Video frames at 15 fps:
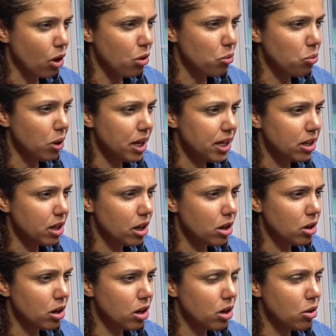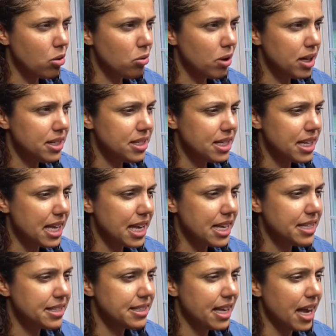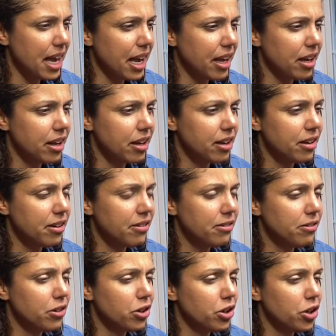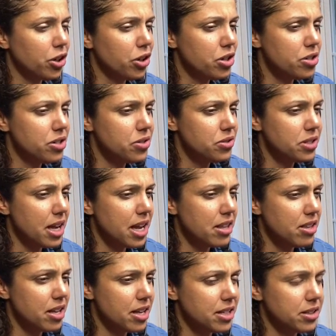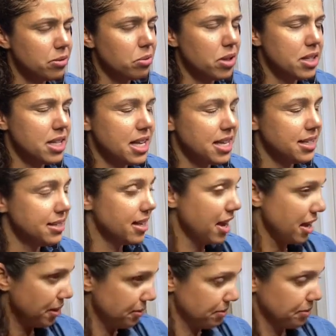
What what did he say for her to say this. What did he say?